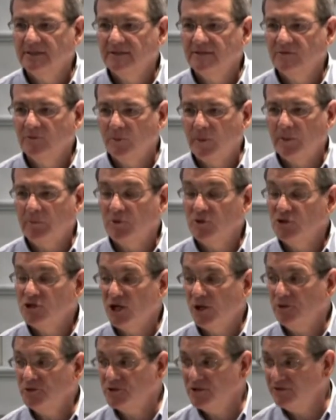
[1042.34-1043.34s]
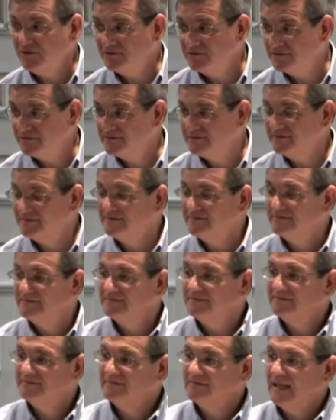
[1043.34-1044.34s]
Remember Joseph?
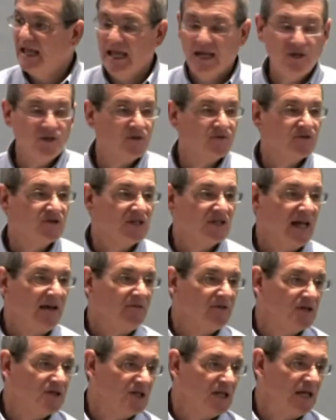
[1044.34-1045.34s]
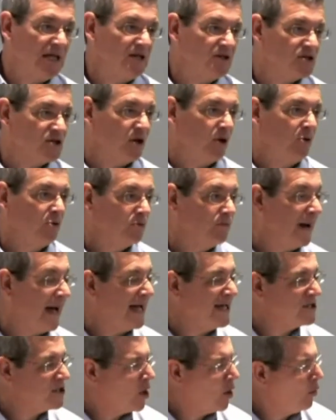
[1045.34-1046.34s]
Age of 17, sold
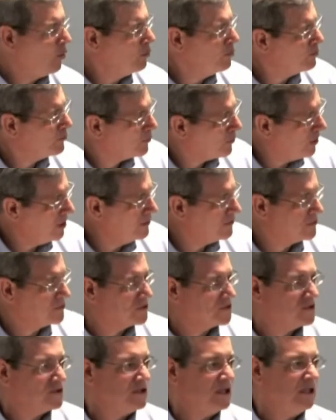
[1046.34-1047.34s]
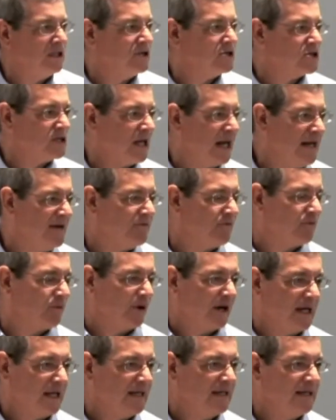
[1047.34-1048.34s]
by his own brothers into
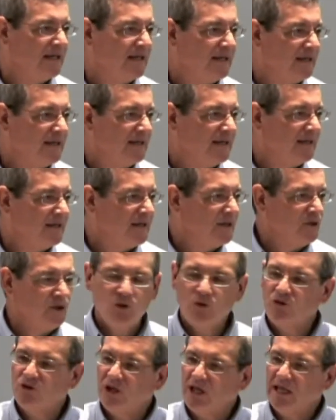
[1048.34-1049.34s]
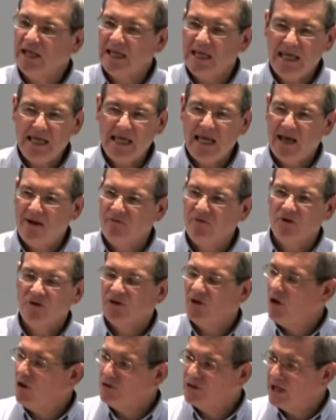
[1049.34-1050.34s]
slavery. Do you think he ever
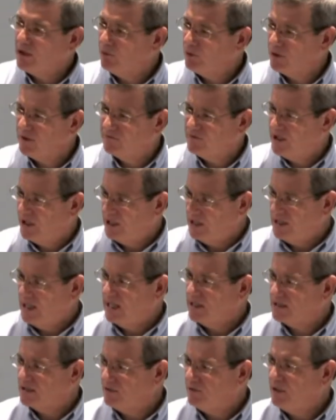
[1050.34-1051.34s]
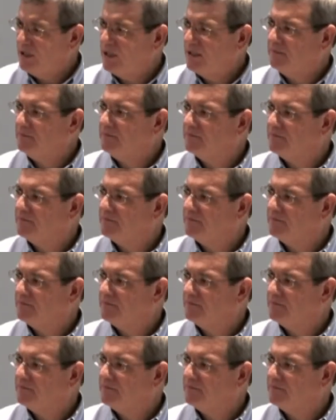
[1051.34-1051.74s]
thought they would have done that to him?